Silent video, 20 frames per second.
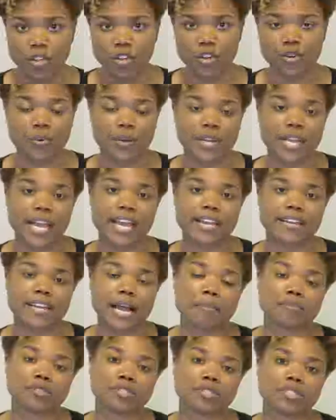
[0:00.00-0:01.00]
create an
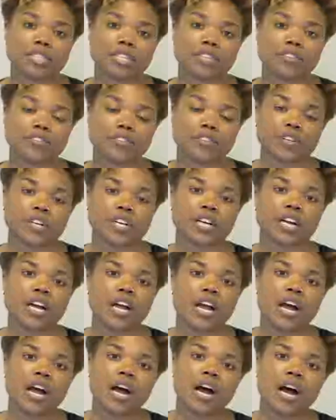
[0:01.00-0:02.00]
opportunity for
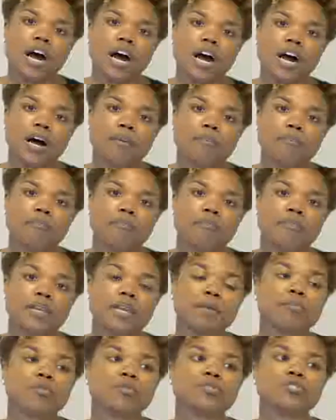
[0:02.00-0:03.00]

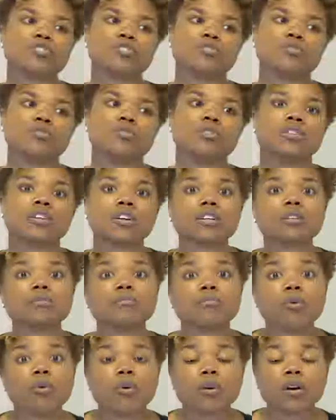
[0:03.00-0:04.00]
people to learn
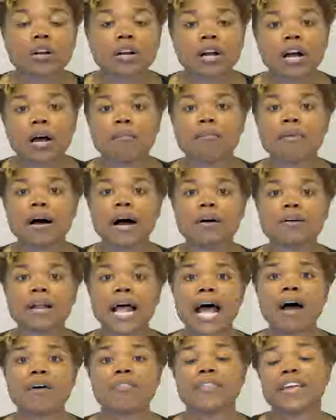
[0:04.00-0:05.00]
more about
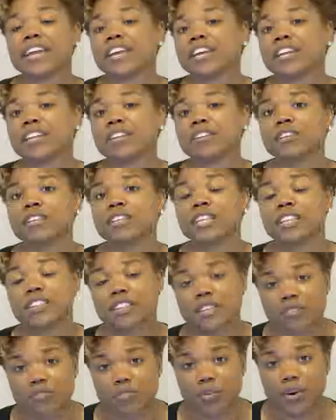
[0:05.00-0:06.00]
how they can lend
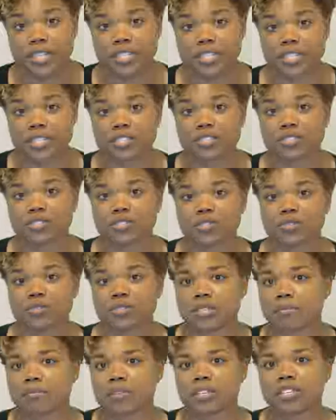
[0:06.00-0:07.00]
their voices to
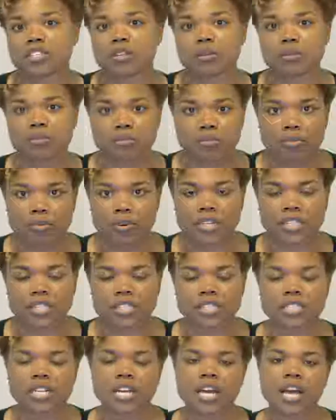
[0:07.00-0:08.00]
something so
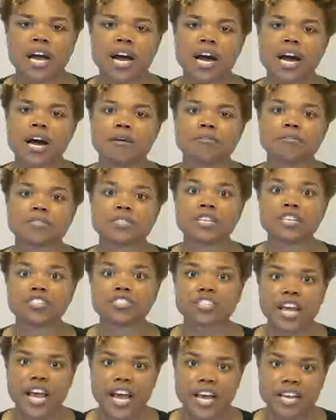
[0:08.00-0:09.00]
important,
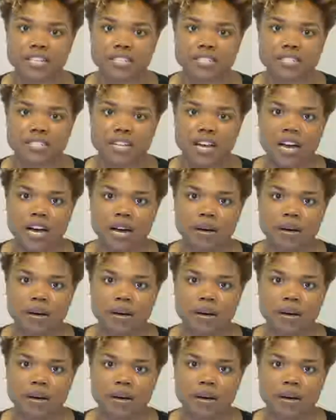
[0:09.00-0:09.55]
such as